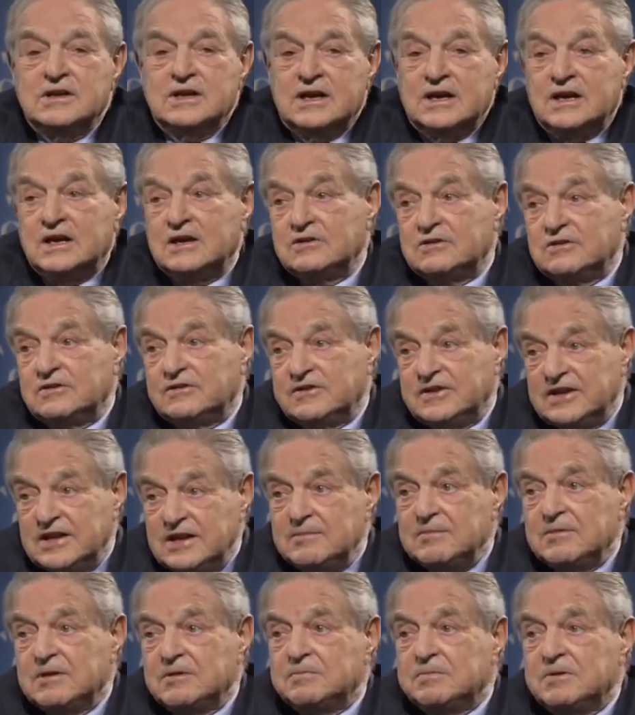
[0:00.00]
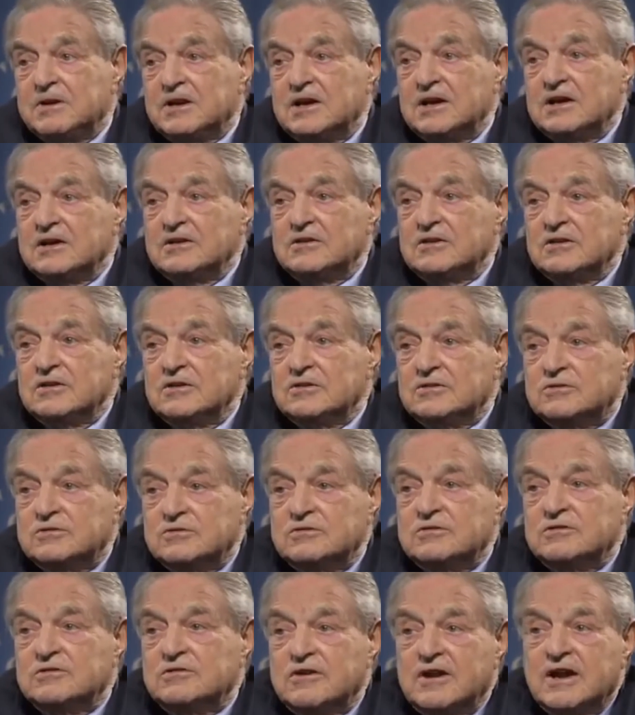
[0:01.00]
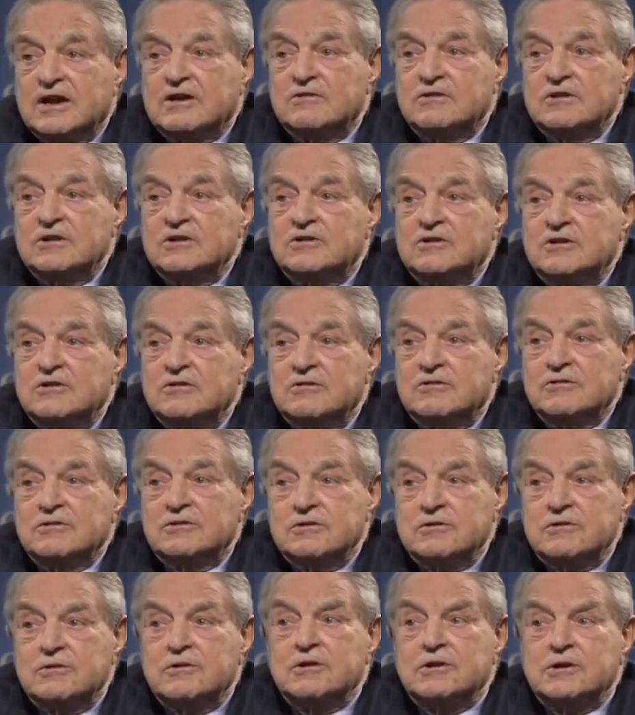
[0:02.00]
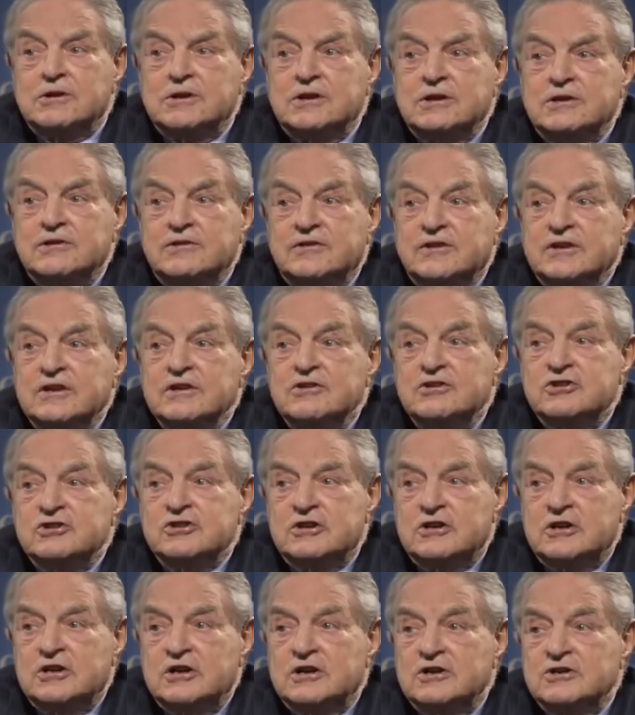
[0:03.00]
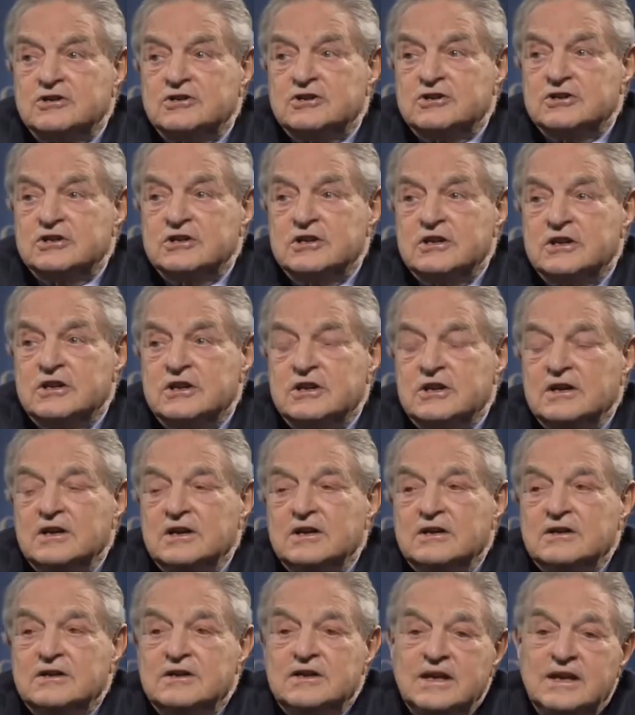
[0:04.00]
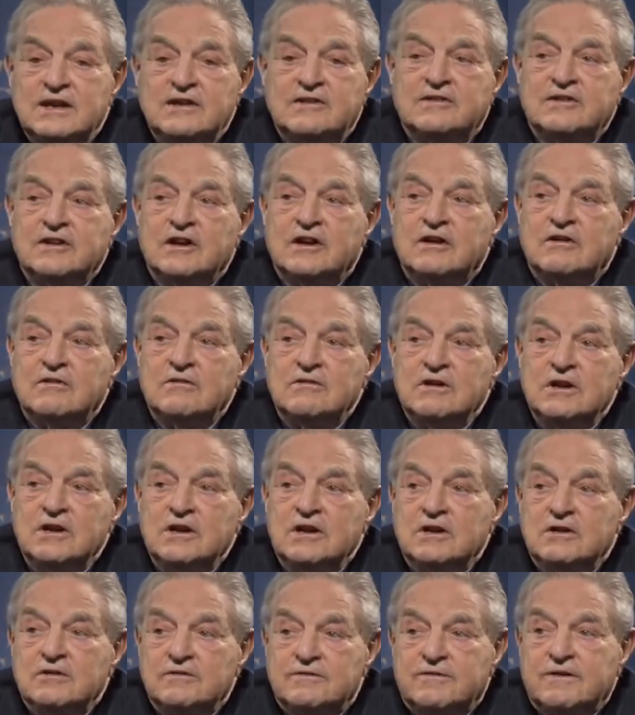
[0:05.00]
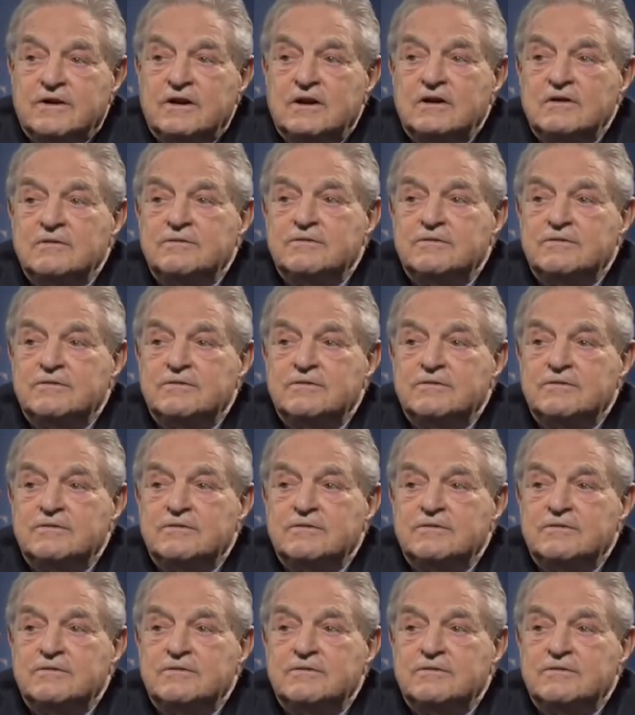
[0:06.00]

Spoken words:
And the same applied to the regulatory authorities in charge. That's how far